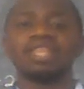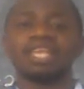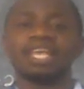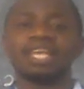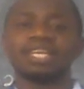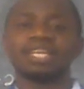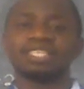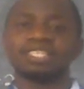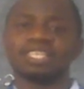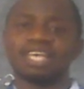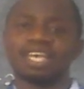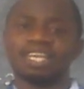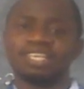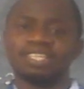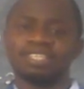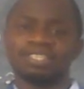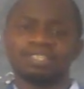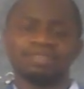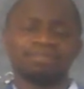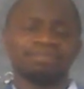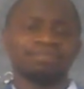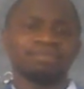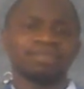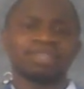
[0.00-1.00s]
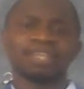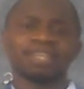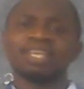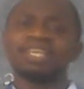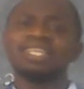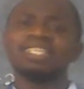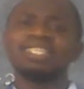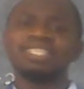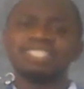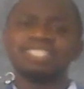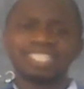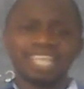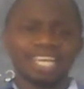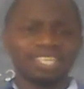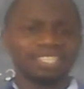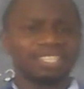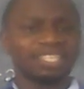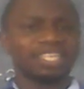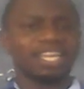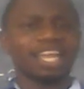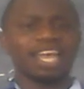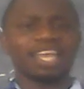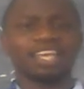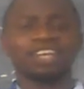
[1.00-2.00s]
exercise,
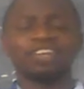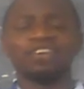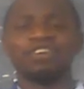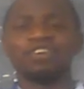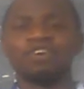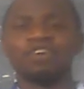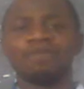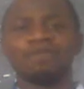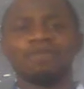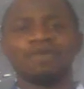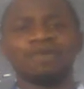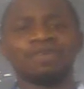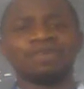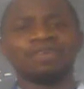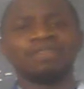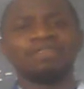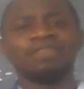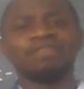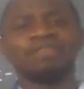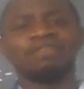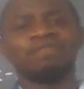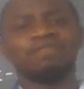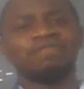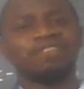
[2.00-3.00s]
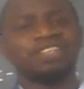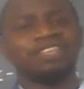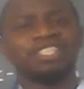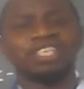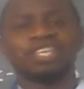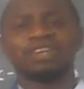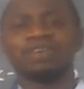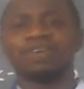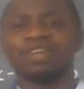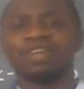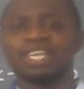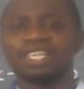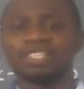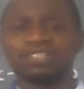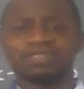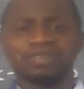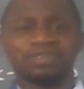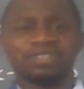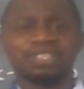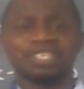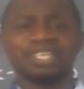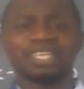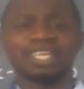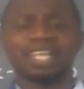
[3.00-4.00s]
just like normal physical
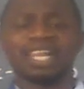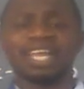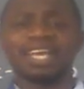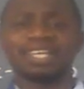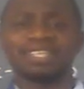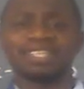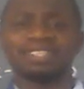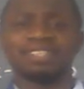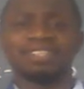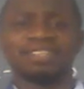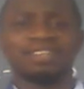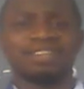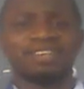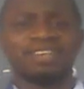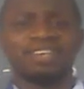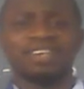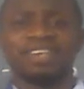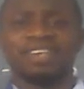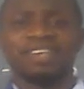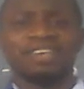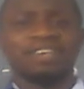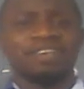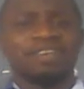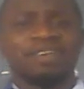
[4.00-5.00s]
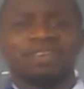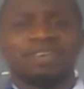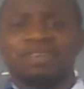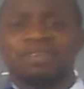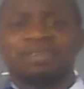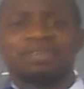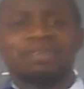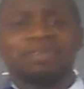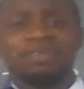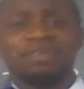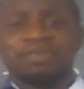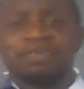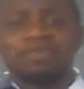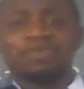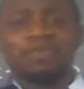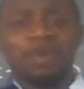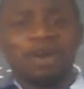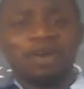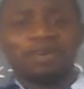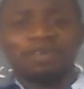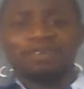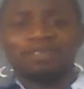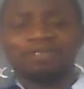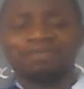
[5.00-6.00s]
lessons in class.
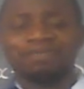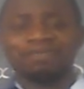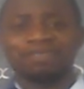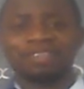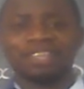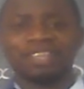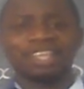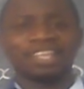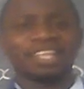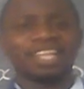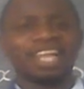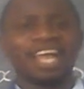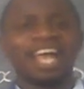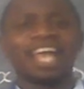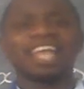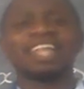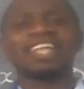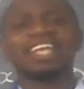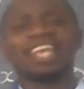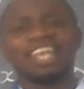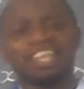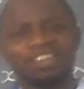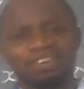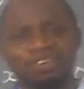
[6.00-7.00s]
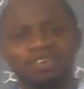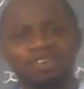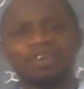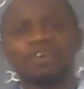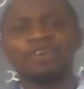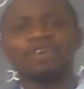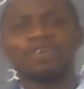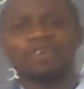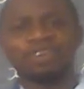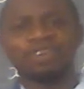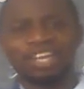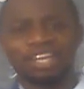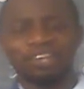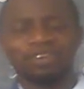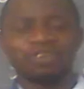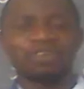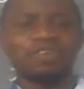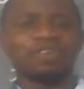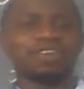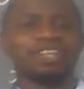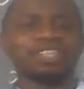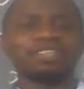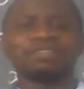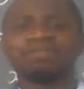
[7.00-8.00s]
Well, I can go on and
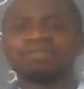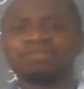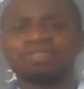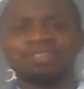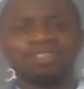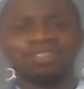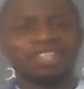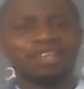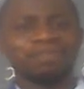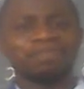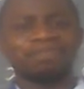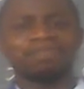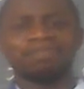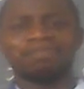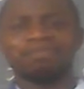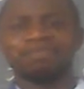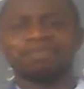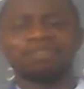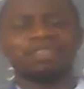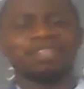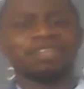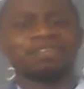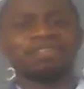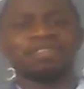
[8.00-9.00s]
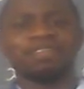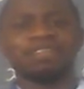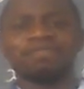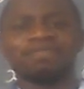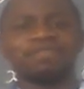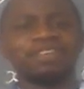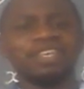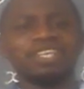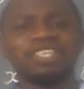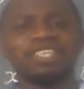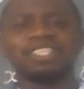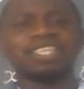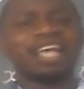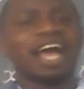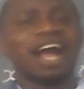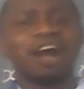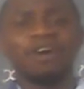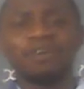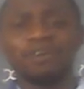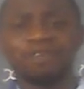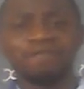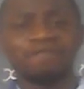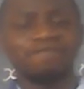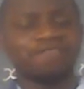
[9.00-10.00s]
on. The fees
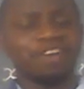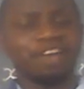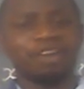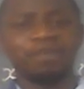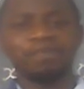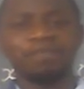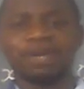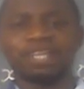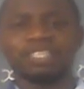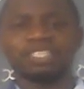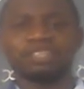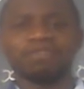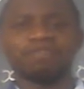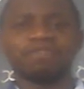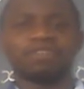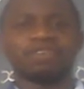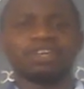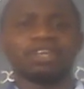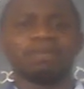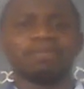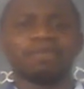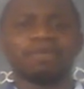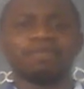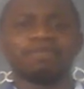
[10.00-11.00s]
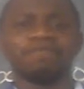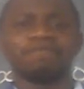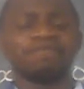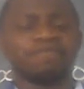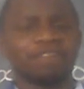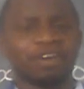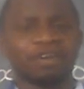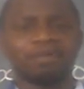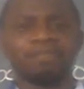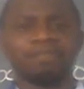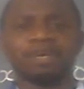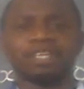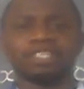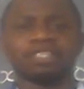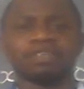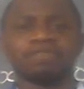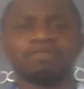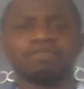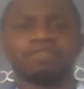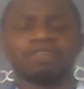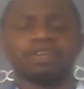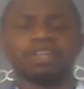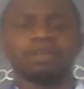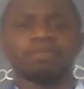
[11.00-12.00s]
are very much affordable, very much
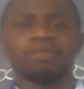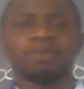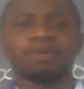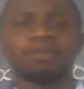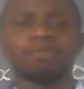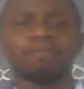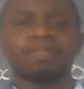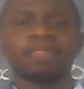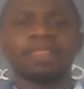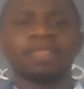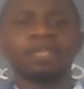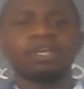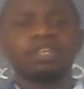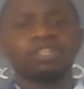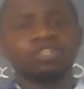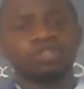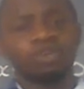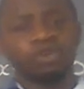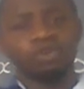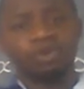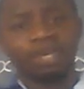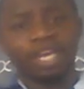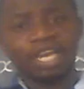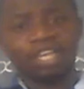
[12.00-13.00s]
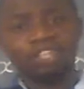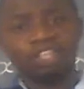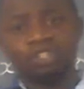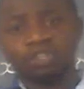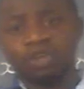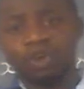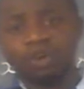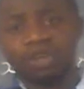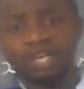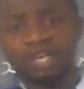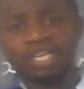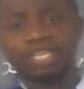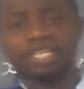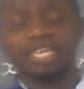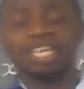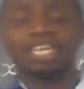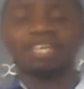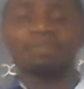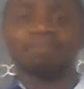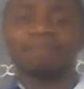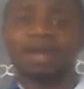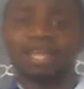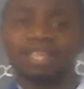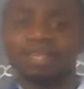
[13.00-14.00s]
affordable. So you can join
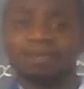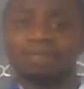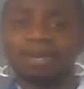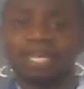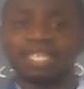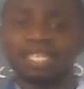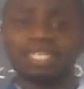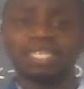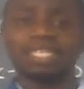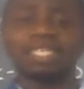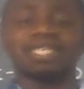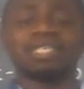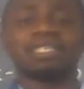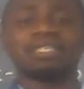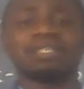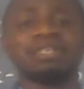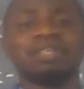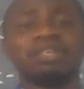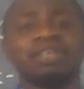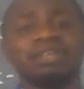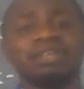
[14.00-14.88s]
in mathematics.